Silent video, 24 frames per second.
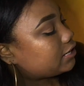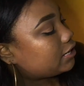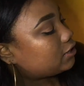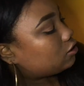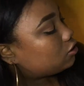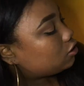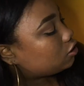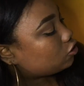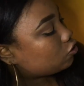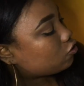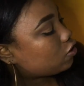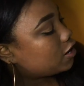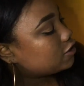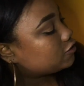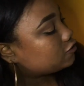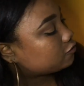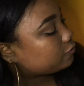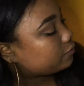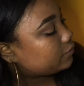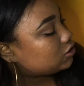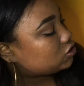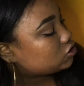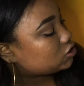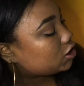that are across
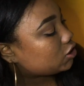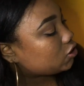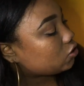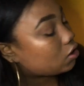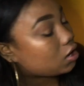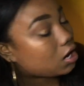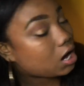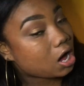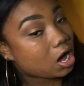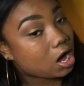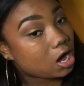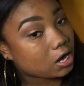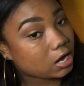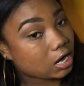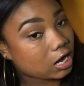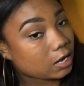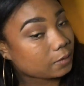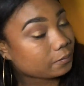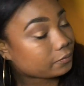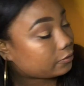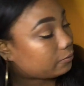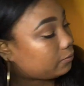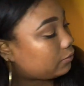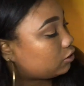from each other, are all
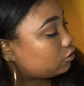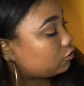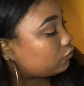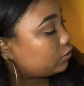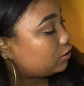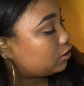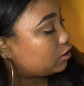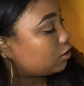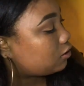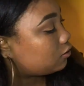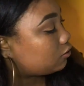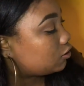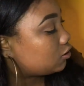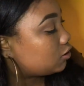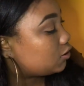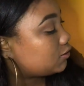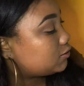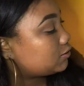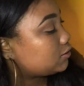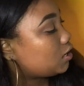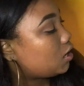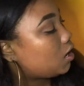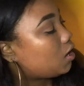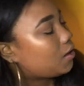complementary
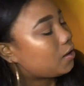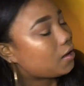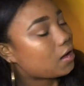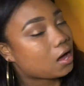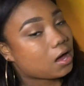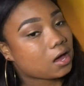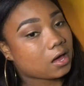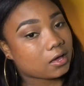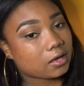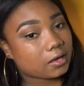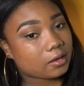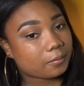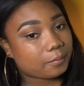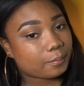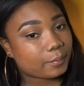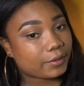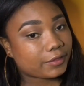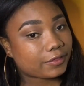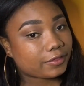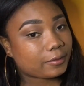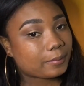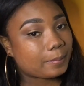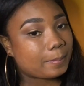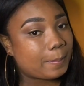colors.
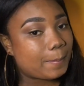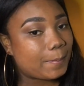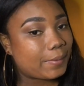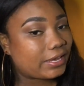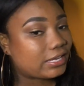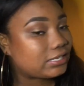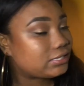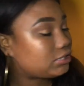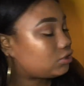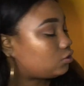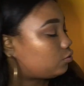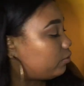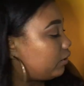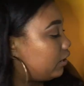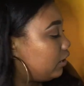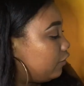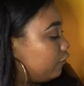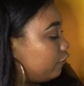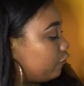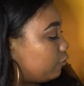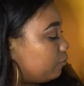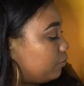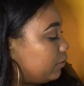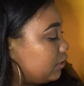The best
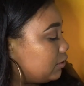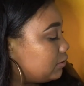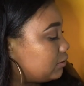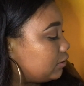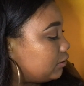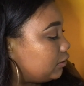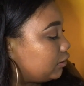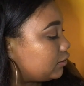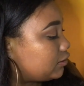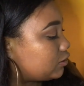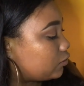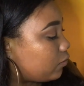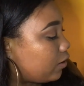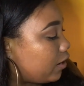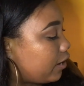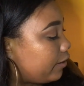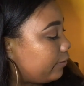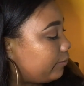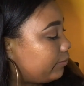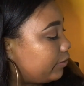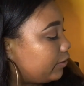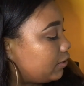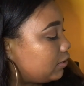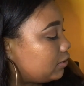way for me to
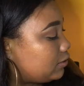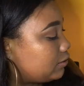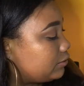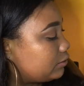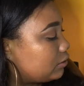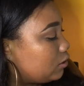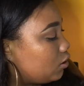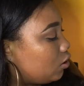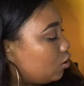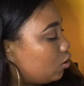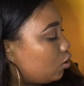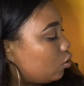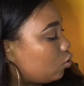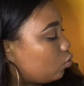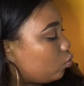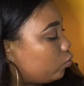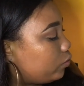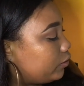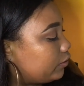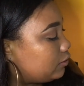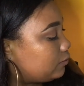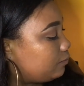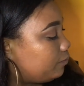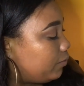describe this
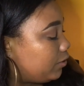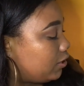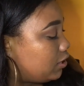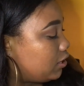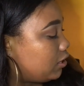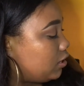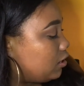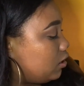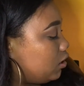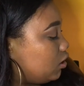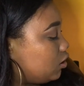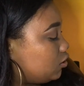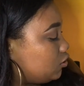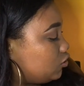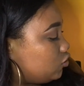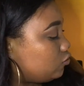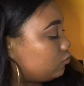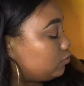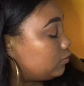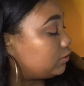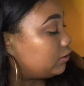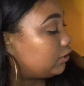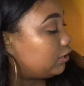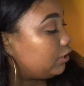would be
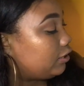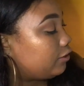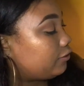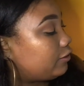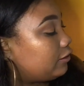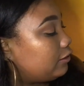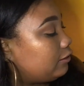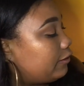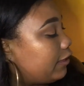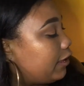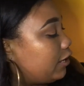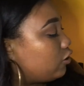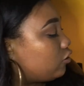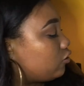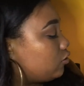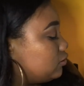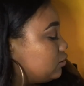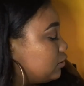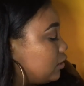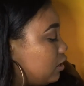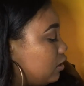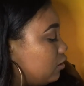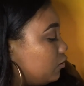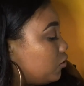using the
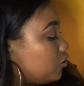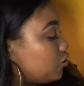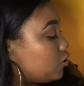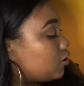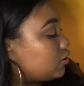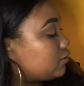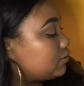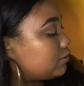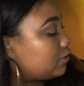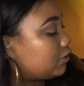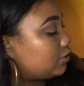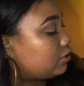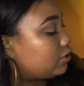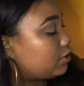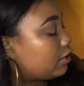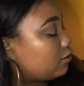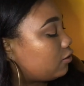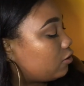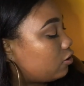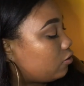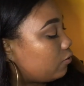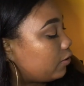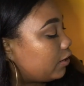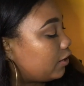Lakers colors, the
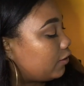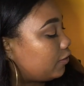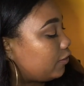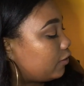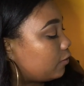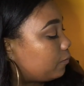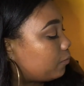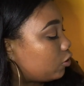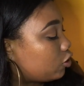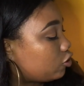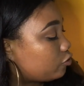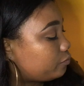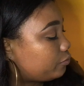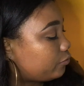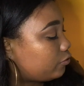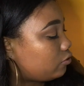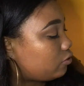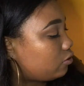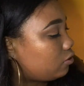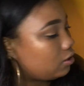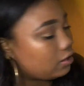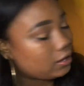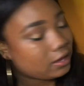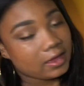yellow and the
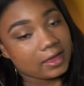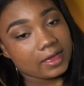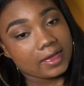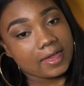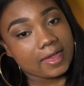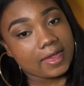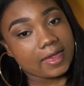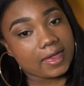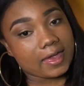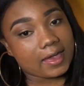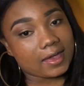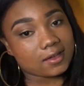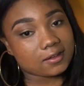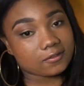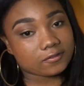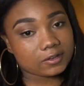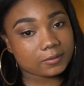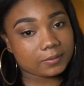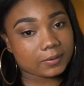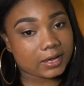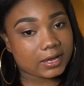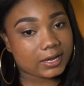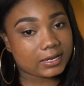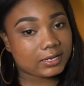purple.
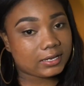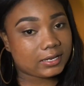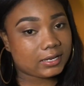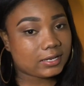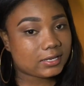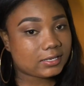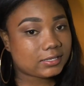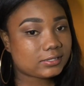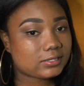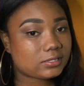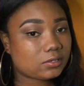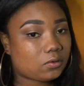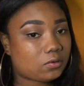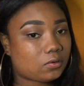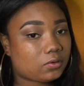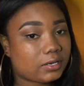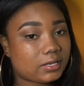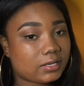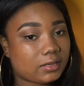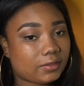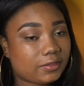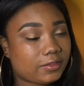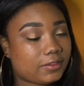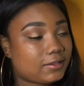Everybody is
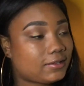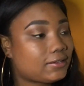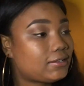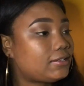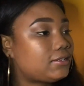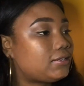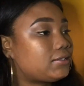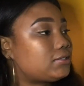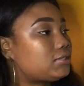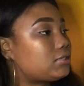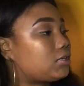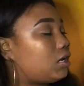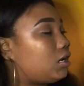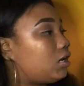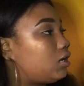on this